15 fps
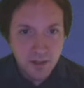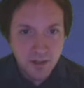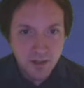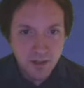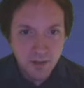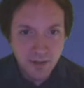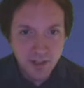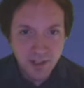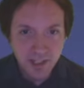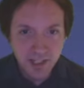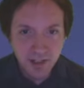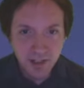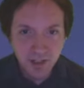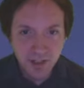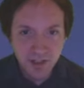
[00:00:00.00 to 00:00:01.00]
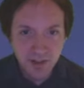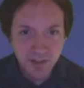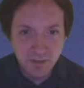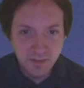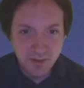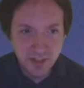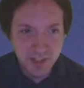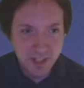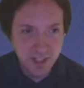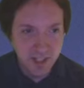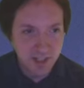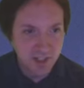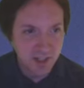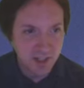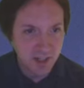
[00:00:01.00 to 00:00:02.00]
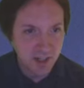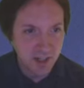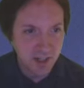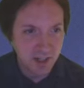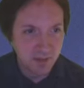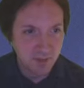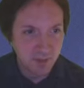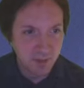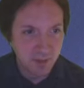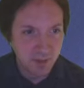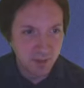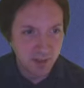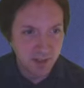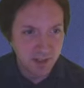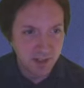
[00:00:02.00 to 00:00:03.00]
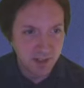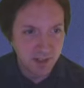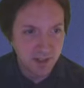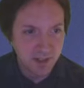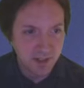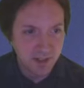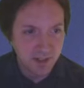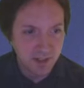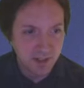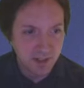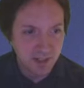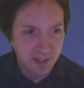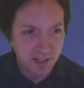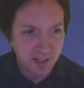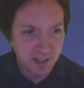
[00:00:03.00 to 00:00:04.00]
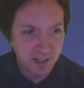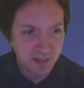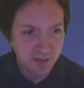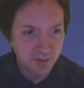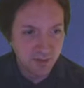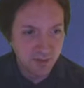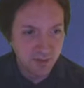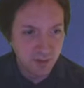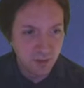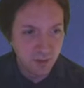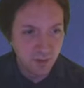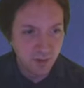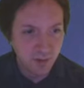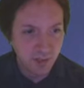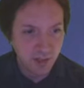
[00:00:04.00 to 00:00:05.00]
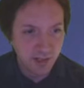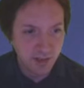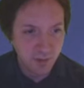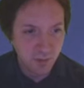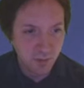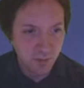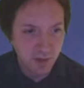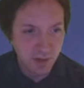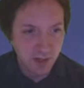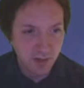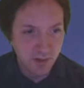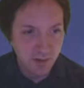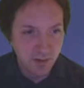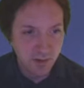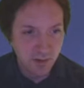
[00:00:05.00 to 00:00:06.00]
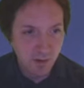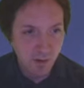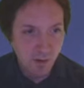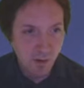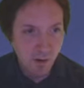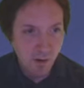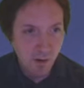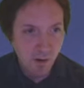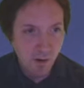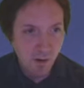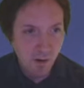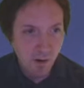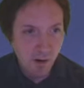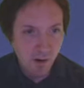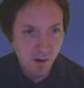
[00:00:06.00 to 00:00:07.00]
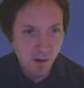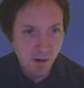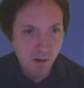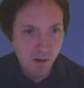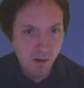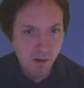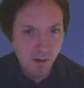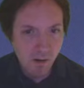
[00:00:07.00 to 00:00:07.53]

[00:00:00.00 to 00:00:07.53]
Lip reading: So this actually... This takes time to process, and I need fuel as well. Okay.